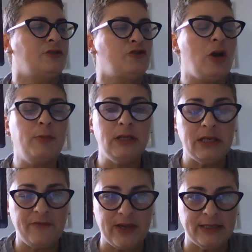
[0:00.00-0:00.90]

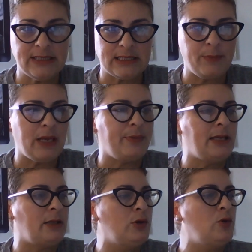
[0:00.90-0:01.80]
Troubling events may
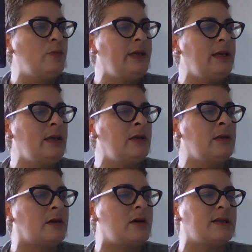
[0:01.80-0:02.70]
be
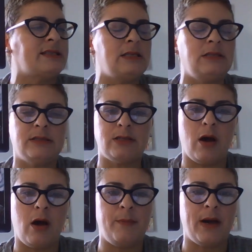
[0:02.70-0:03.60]
looming, causing
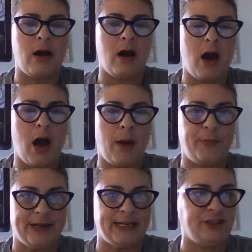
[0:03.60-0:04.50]
some
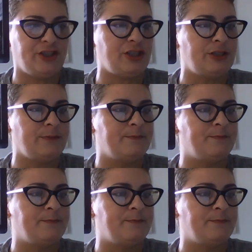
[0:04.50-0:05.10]
apprehension.